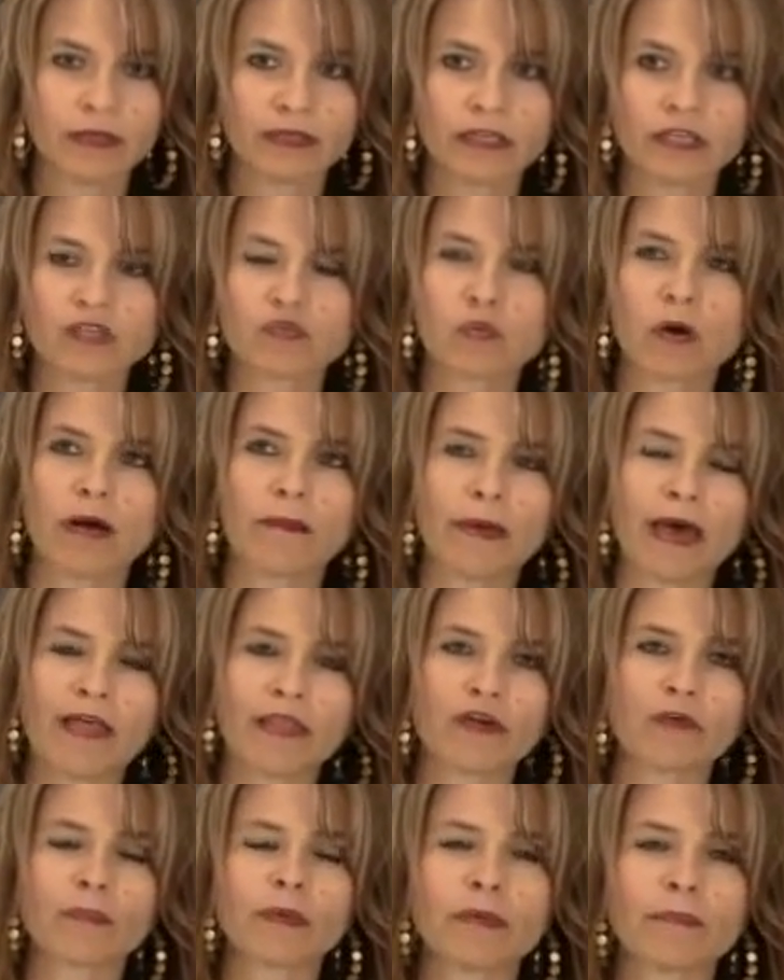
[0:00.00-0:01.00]
Does what
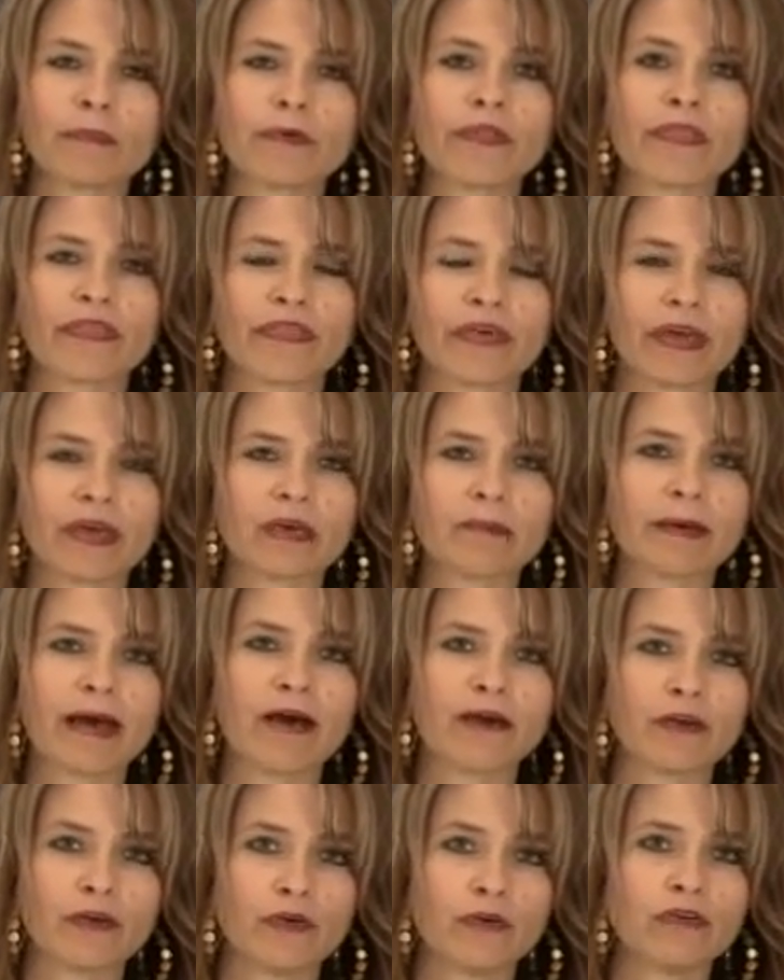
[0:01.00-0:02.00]
other people think
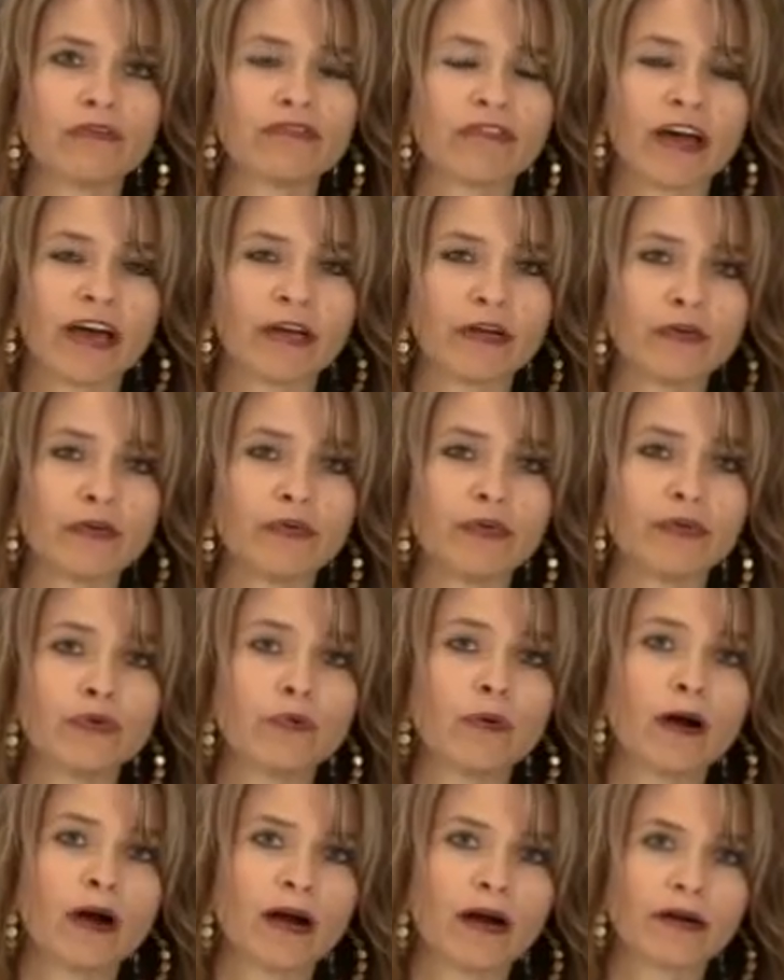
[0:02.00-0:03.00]
about you define who
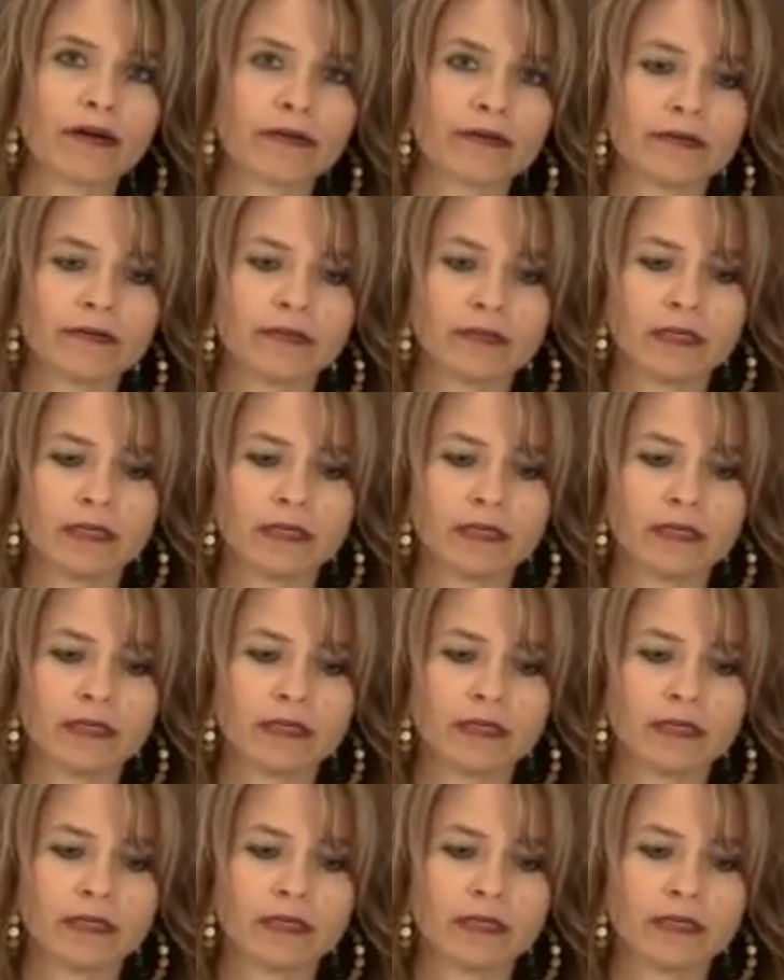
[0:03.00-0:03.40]
you are?